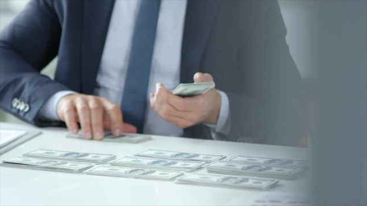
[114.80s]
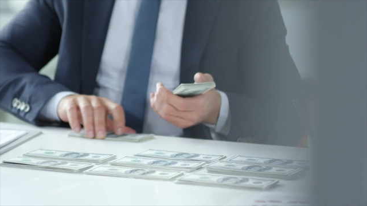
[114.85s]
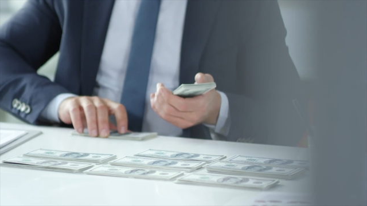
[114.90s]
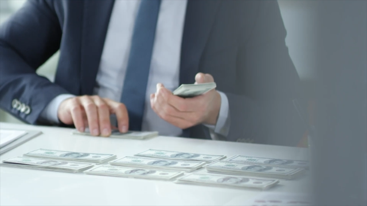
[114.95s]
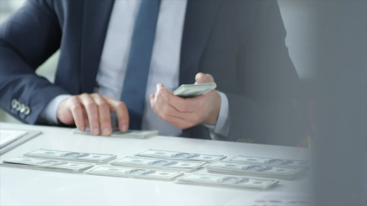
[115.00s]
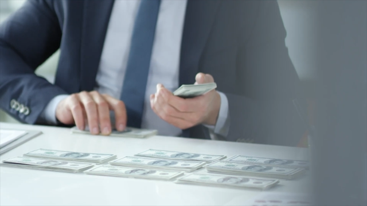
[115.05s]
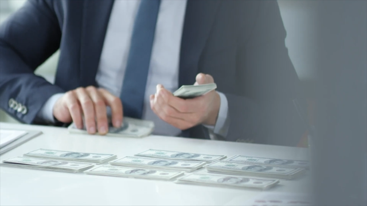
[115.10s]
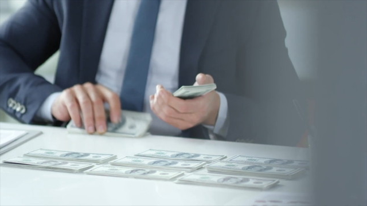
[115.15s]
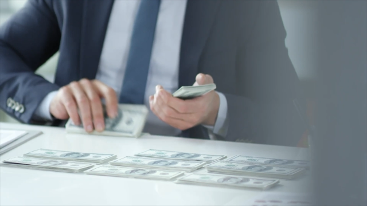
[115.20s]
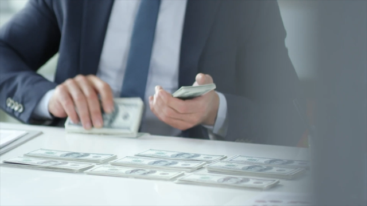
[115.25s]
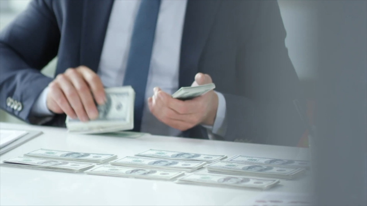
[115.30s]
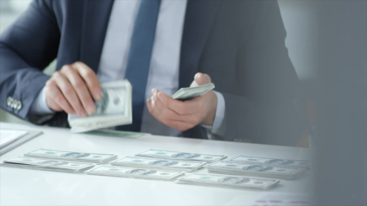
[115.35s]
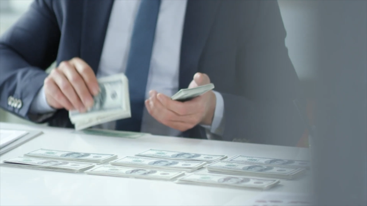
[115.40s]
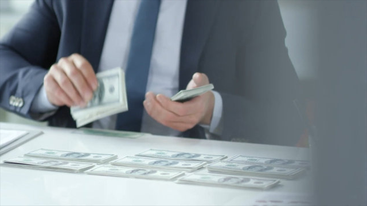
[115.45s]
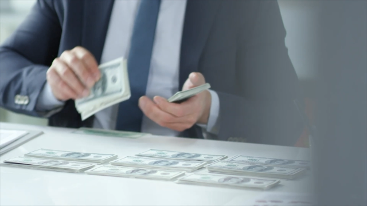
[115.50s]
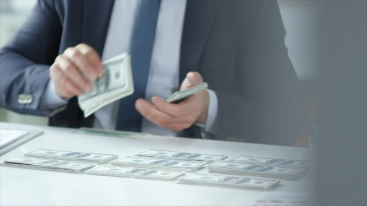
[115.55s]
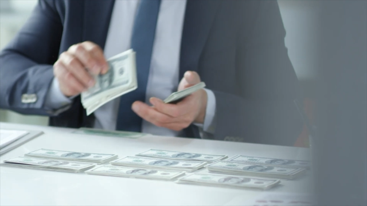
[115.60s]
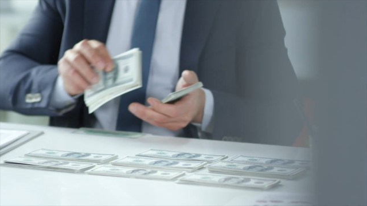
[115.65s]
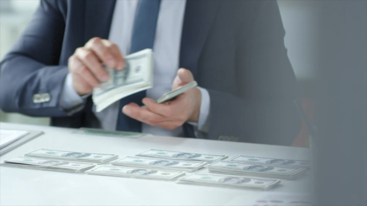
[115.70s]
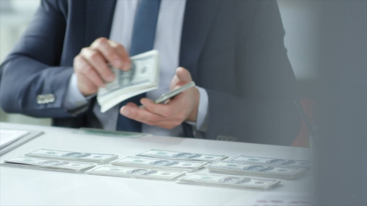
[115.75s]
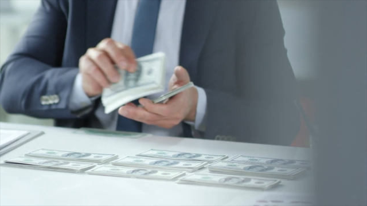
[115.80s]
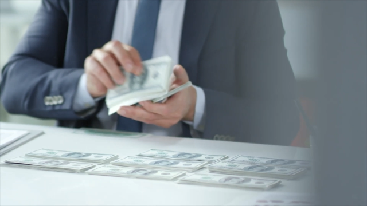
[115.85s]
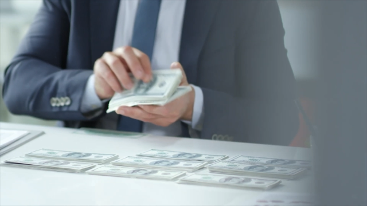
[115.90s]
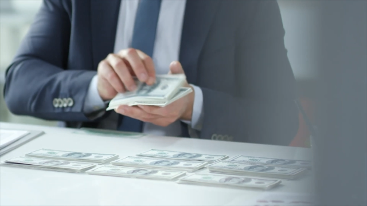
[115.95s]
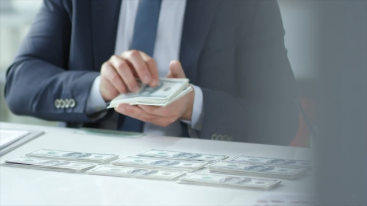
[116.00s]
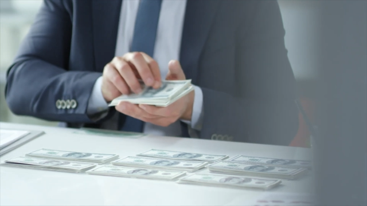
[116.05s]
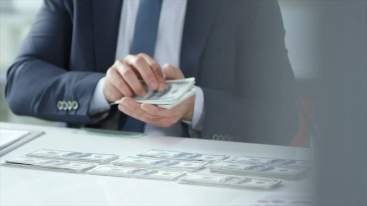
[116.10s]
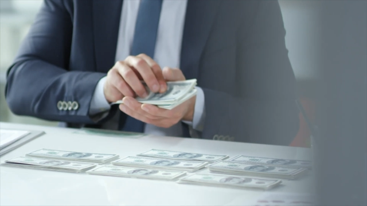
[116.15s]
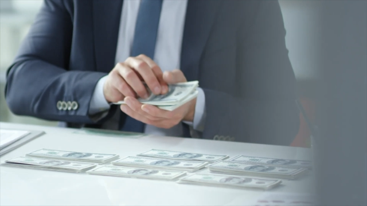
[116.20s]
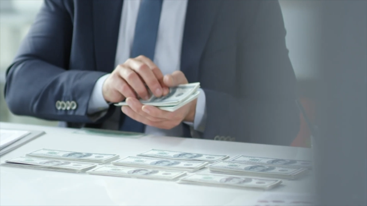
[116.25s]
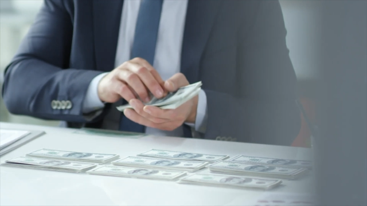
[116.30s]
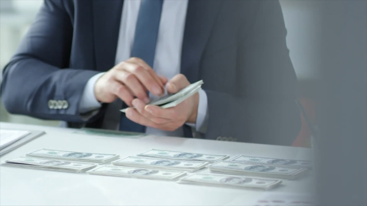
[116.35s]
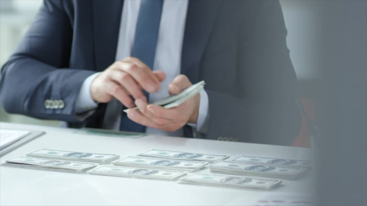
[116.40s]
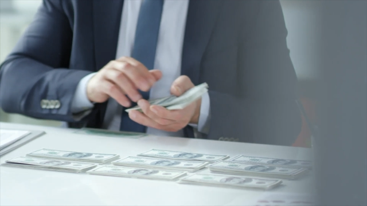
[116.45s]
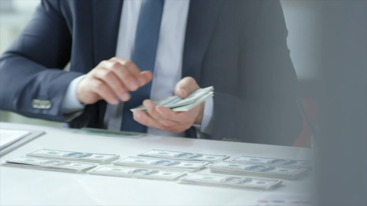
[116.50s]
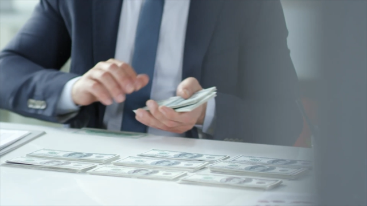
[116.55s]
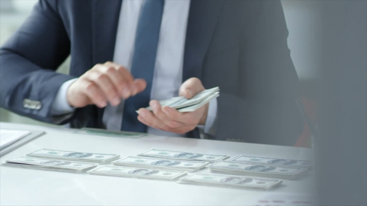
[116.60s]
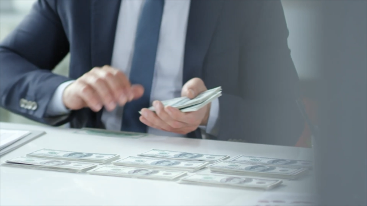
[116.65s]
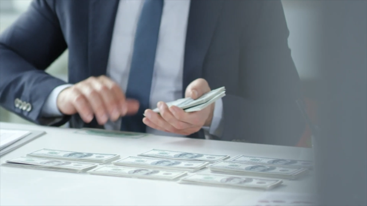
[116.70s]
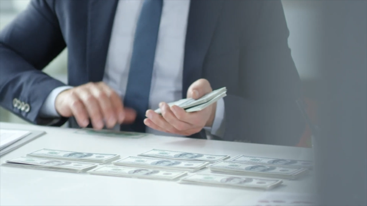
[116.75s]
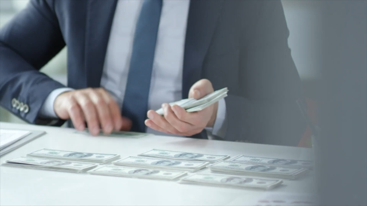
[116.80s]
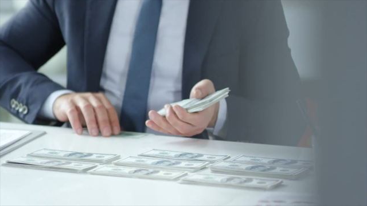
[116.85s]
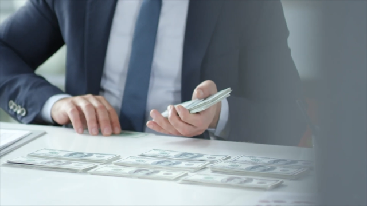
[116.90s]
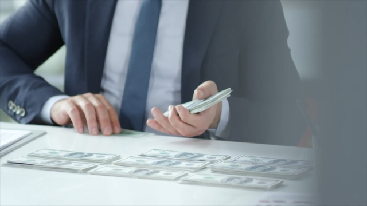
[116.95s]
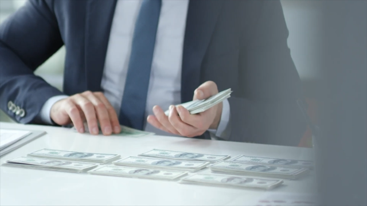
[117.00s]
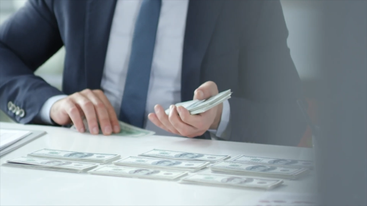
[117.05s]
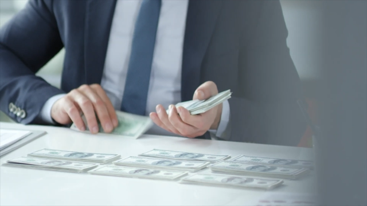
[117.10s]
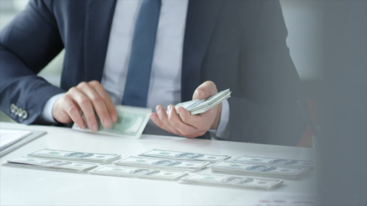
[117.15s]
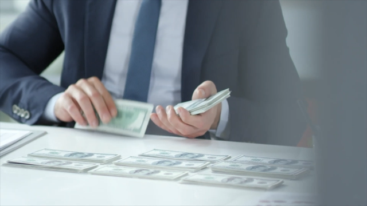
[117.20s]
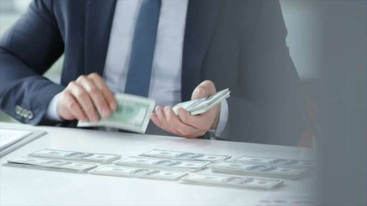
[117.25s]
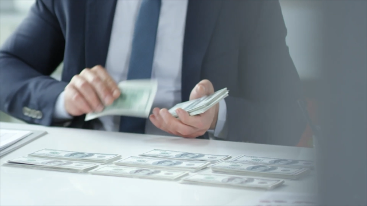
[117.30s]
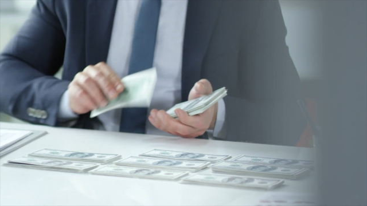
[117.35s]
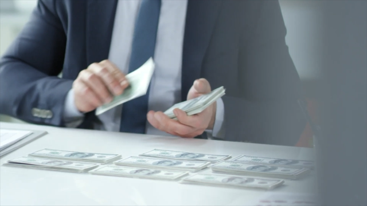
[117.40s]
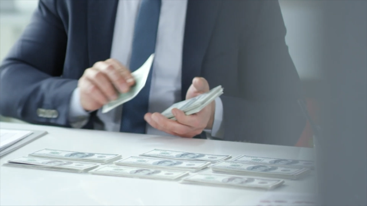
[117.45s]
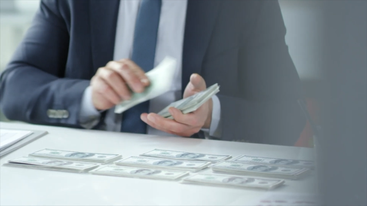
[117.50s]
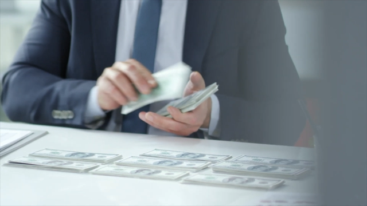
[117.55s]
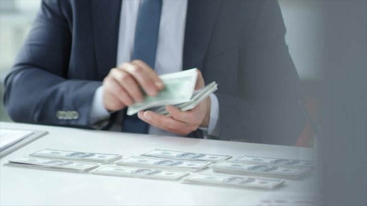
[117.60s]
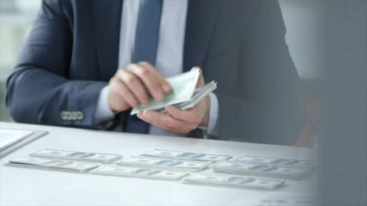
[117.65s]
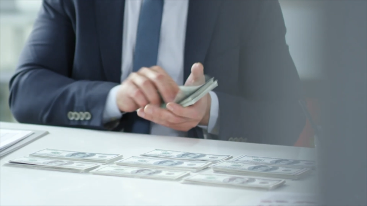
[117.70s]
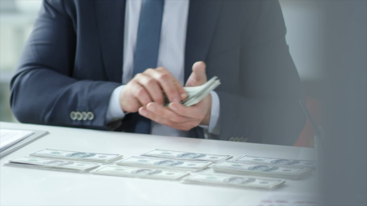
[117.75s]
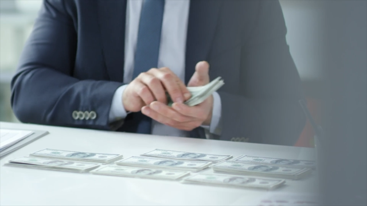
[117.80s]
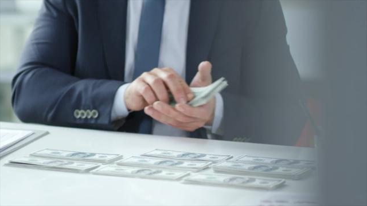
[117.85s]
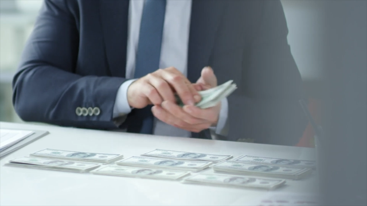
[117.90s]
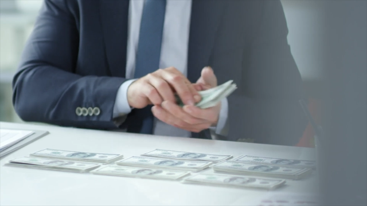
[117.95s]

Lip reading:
(no speaker visible)